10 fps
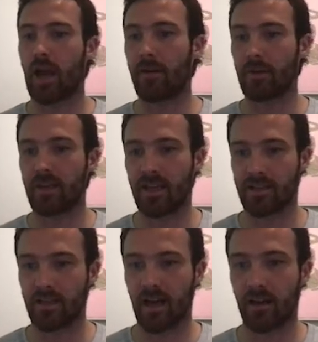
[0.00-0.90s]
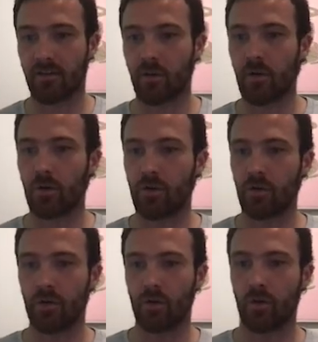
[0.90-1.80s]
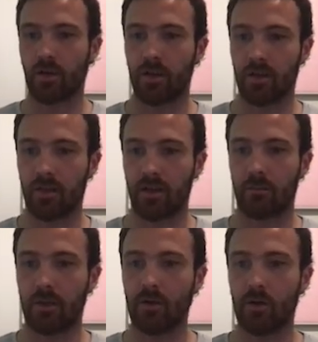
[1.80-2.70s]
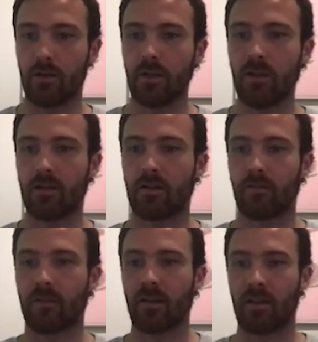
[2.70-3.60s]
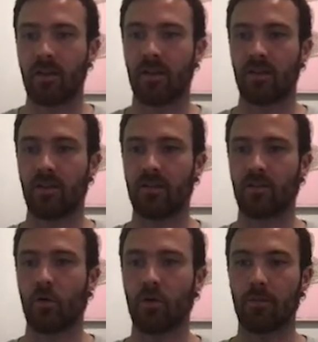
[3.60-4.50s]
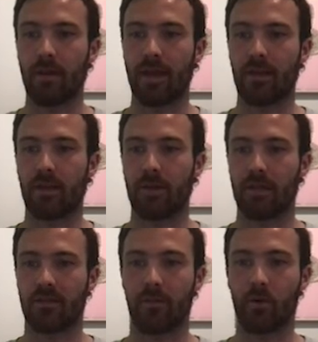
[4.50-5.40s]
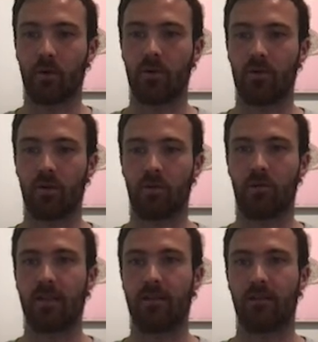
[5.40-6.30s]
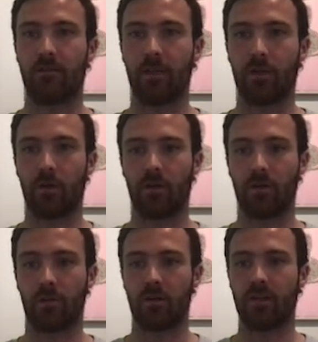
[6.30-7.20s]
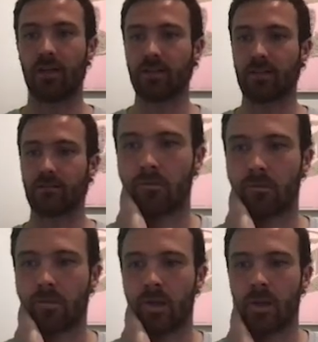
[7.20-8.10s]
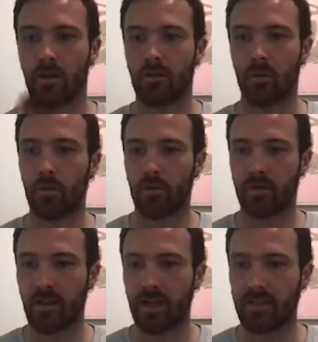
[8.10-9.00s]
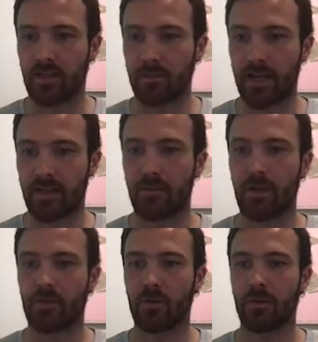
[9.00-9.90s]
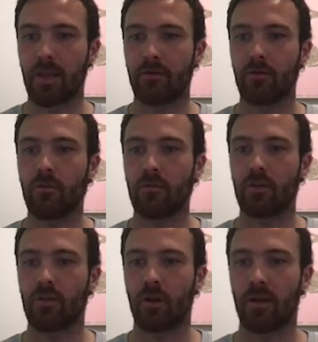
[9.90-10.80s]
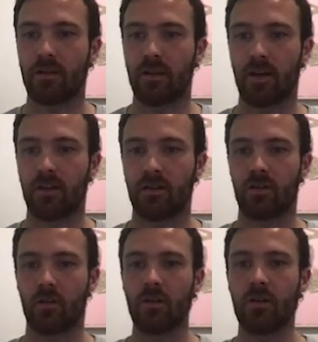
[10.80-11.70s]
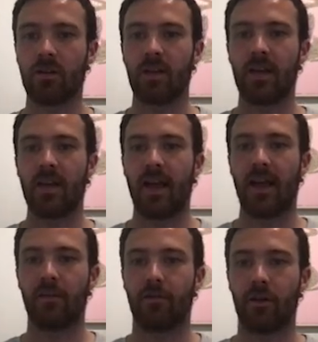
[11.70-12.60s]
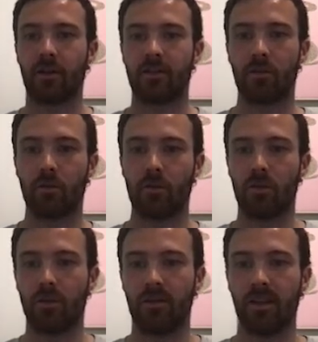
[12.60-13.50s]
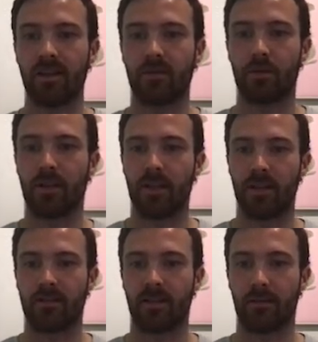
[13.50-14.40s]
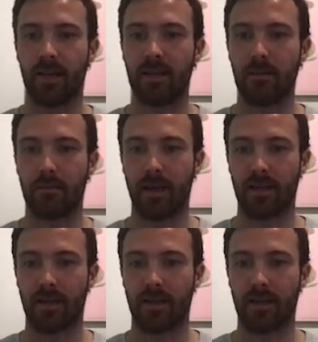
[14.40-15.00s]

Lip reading: connect data. So what we'll do is we'll click BigQuery. This automatically picks up all of your recent BigQuery projects. So we'll select Impact Measurement Platform, which is where our data is stored. And the first thing we'll do is let's bring in some of that impact